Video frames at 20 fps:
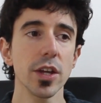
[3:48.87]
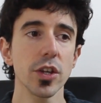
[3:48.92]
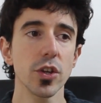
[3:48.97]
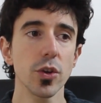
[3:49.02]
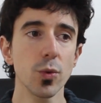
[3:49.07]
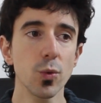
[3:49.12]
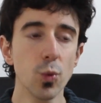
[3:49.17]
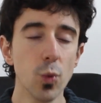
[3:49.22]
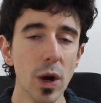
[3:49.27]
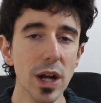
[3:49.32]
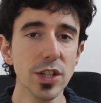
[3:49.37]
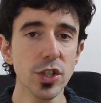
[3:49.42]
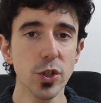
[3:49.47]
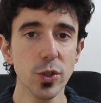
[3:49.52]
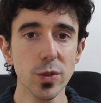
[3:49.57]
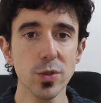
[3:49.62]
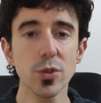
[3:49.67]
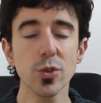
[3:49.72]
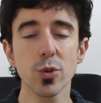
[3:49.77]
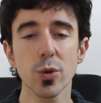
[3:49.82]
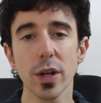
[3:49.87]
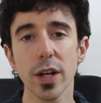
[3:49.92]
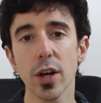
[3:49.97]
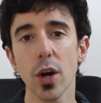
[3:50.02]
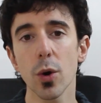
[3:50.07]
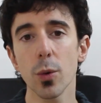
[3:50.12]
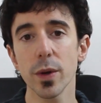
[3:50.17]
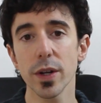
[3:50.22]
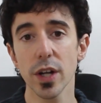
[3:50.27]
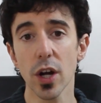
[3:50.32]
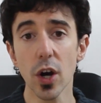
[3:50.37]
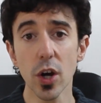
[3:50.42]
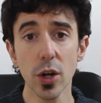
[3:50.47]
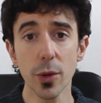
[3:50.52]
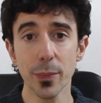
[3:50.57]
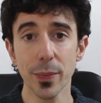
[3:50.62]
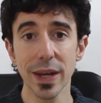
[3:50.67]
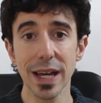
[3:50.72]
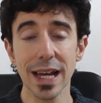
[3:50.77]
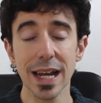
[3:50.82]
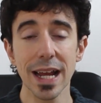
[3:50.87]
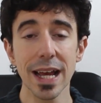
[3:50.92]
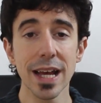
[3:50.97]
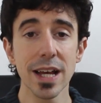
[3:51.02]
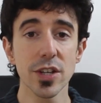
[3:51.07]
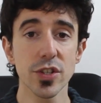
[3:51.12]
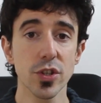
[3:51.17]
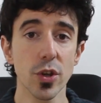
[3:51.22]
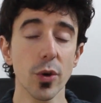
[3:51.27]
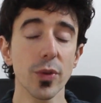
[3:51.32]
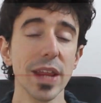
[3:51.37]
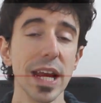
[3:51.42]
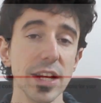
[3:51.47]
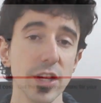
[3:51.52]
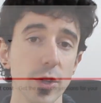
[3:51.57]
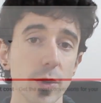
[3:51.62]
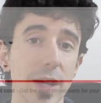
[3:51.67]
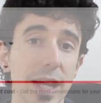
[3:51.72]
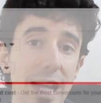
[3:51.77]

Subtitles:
you want to usually go with auto bid so that you